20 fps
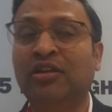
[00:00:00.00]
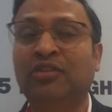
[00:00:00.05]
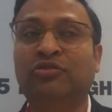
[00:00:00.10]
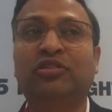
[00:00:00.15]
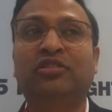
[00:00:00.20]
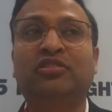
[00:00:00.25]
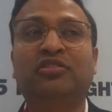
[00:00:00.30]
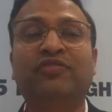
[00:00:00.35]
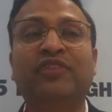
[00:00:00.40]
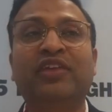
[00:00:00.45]

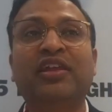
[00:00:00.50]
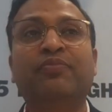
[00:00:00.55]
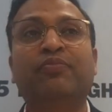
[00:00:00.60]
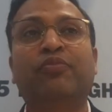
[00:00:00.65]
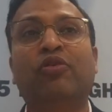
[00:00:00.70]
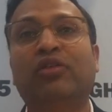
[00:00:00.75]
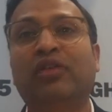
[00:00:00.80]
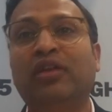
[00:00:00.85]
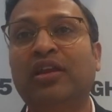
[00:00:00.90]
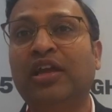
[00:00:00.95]
So it's a very
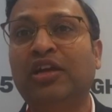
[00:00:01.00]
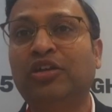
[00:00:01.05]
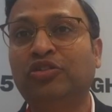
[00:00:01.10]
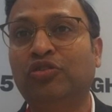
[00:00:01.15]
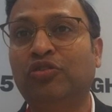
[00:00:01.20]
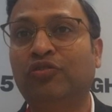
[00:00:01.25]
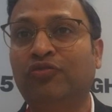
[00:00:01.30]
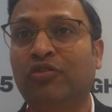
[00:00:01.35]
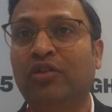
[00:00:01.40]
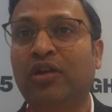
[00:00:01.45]
important air
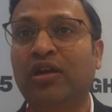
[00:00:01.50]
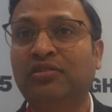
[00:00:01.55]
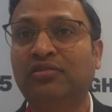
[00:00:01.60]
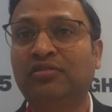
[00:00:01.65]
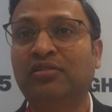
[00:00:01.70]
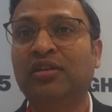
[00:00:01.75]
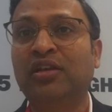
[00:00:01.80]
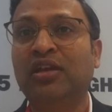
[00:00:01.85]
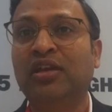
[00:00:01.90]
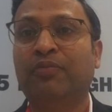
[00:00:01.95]
show for us,
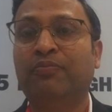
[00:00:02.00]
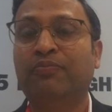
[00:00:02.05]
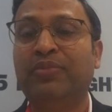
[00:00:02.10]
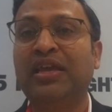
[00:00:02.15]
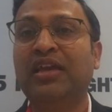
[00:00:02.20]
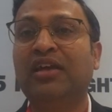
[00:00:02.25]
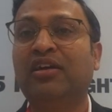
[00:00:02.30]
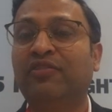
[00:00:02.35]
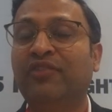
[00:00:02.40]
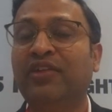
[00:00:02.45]

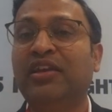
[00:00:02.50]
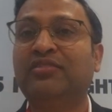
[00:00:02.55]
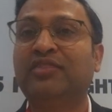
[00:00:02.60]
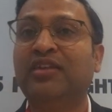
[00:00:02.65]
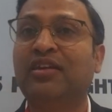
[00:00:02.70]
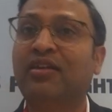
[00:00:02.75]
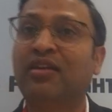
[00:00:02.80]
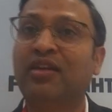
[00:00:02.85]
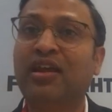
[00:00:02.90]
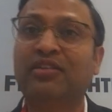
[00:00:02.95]
being a very
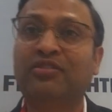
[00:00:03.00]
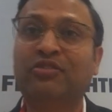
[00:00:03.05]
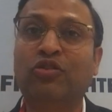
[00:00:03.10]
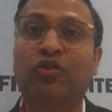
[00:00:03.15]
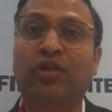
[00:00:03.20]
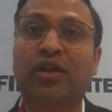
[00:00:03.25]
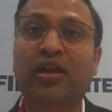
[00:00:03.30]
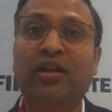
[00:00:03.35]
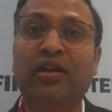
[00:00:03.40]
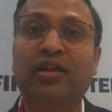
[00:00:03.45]
centralized
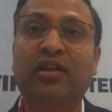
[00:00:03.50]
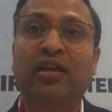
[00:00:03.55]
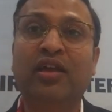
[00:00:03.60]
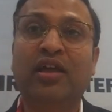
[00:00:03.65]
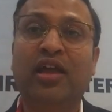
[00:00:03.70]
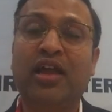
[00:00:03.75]
located.